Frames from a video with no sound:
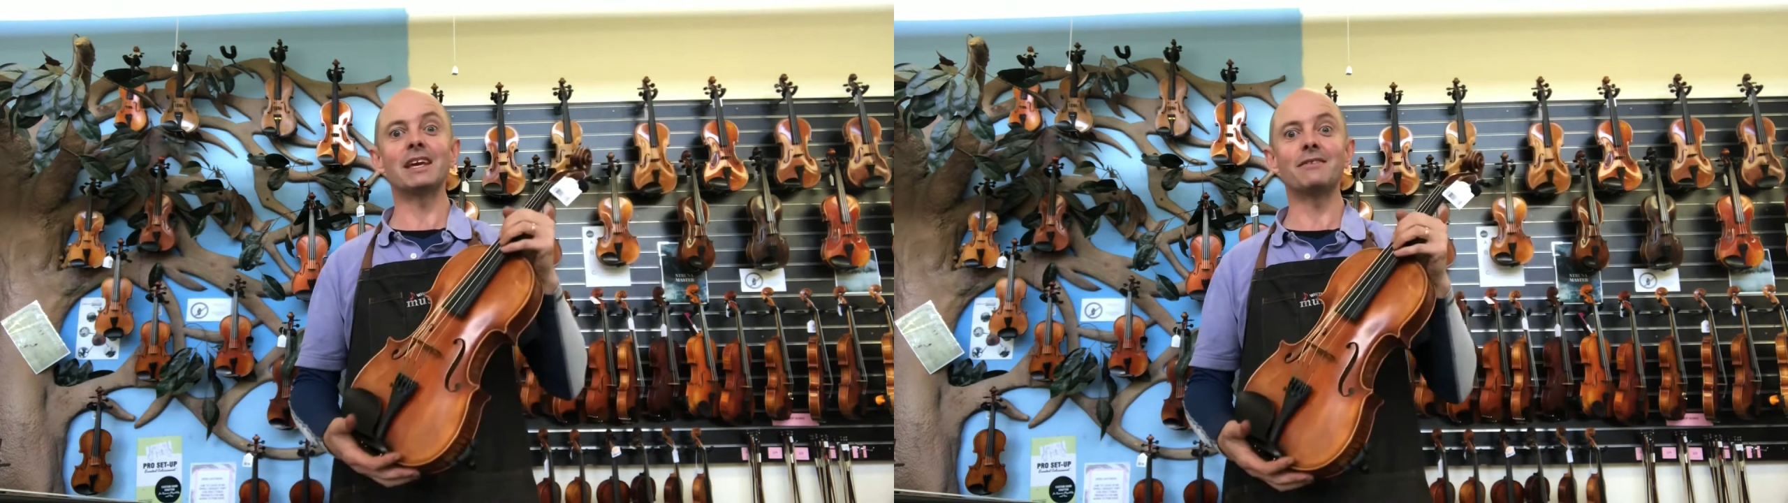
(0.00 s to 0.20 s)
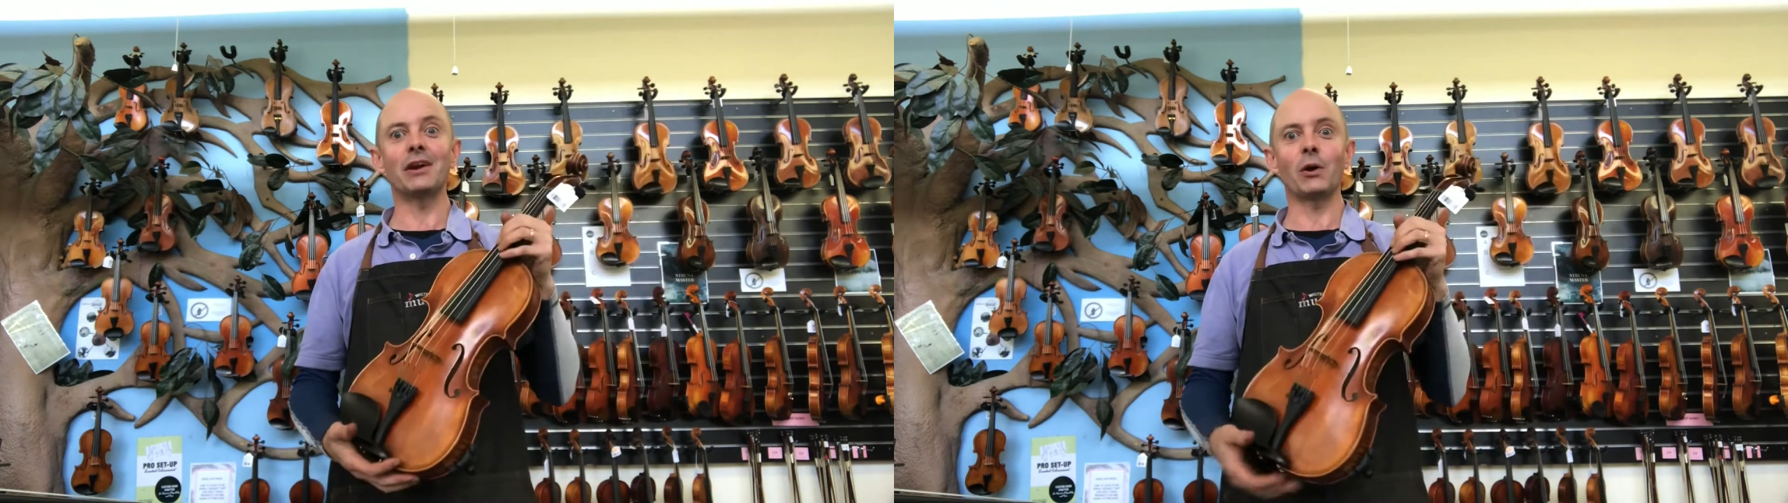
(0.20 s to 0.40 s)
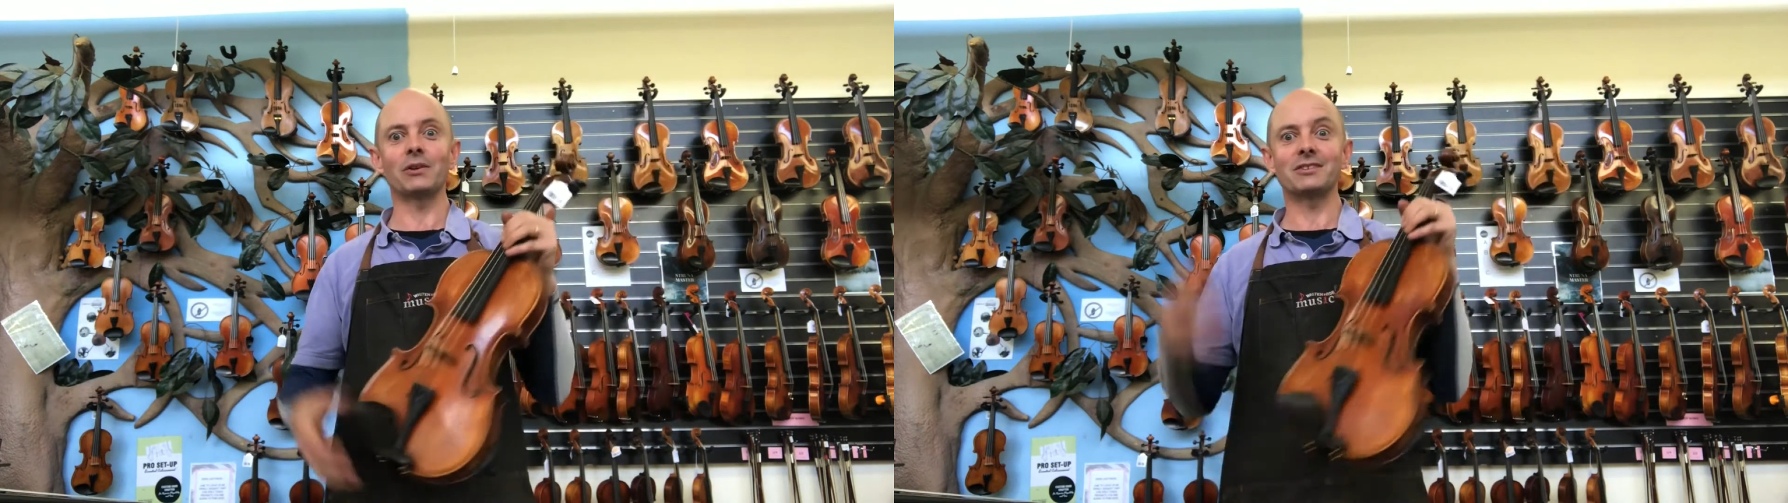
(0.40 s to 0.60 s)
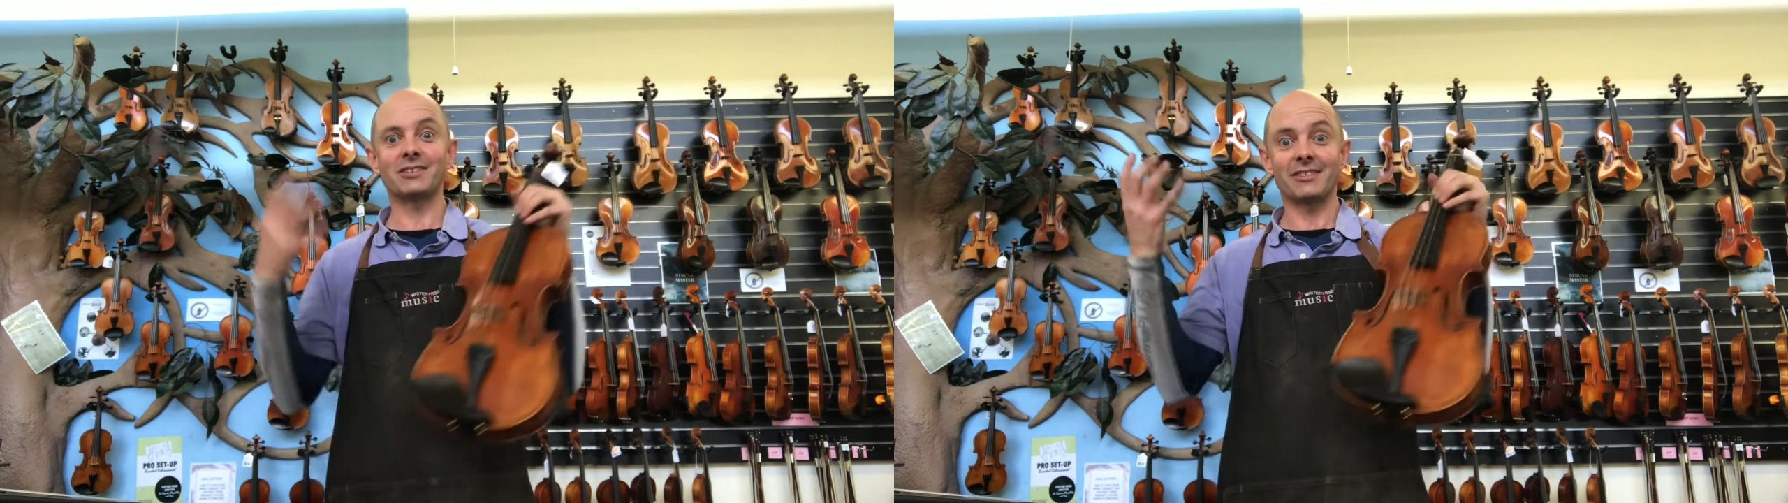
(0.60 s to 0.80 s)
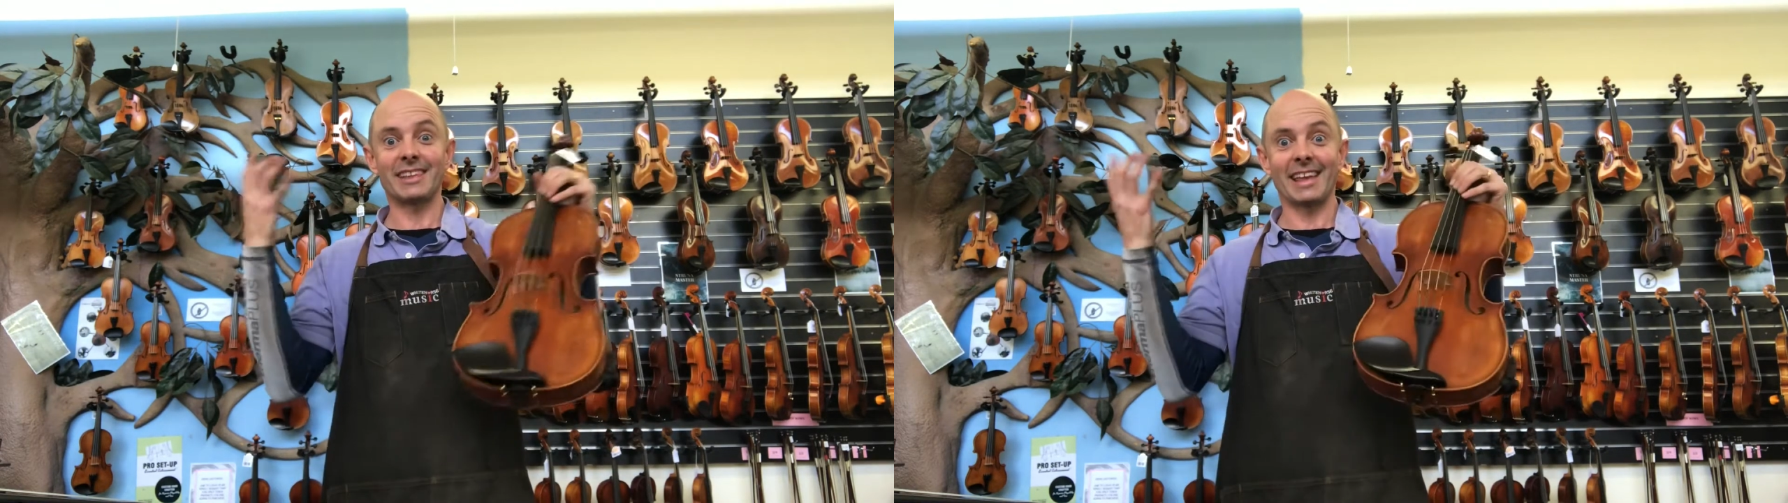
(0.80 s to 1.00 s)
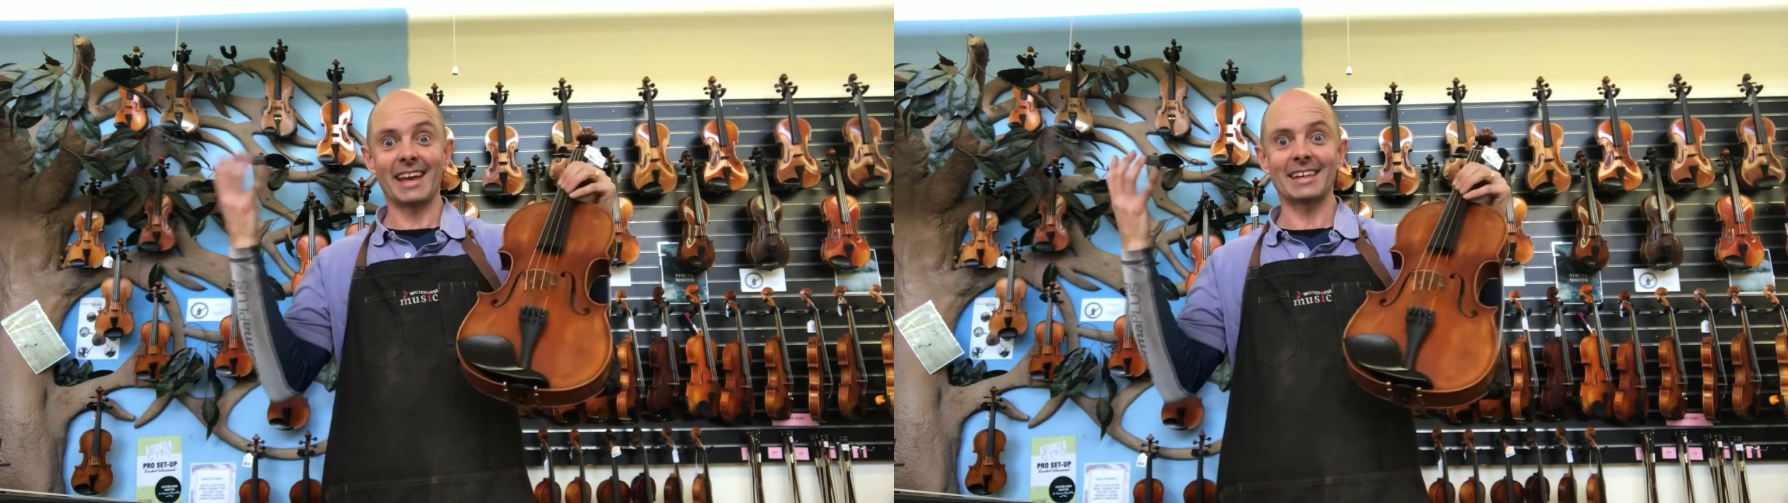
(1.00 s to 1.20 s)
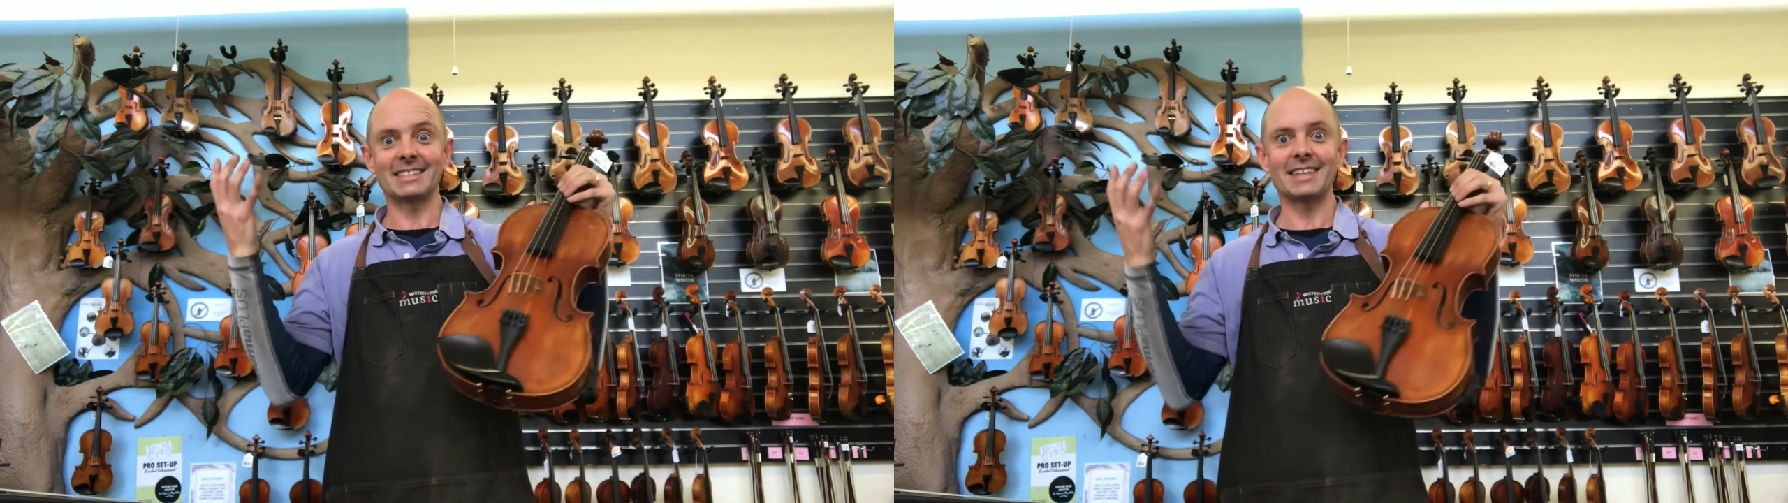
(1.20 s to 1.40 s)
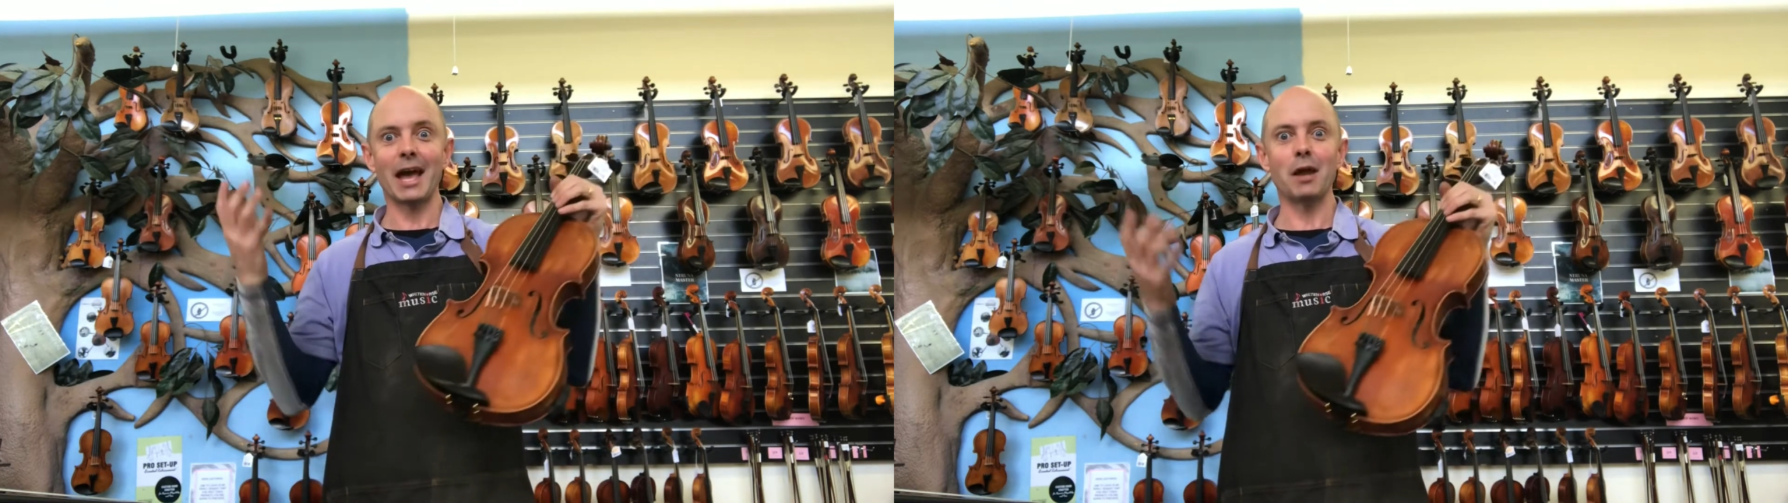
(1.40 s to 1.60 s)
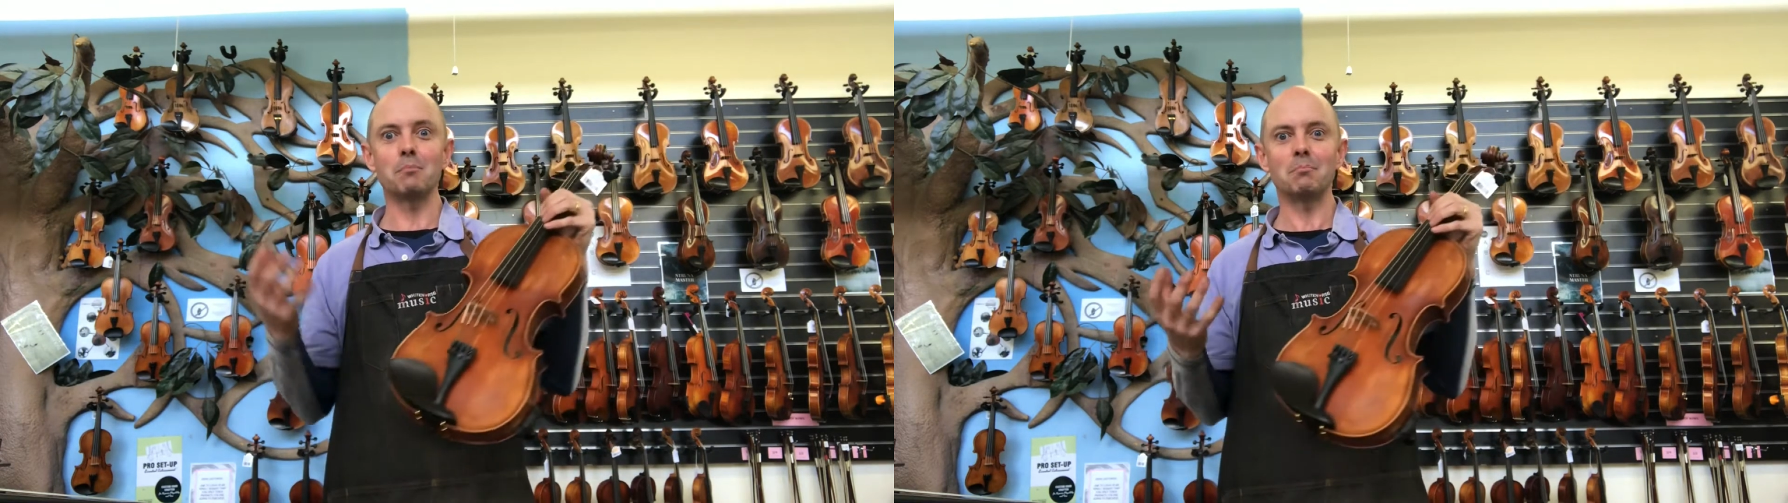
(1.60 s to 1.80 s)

violas so that they can sound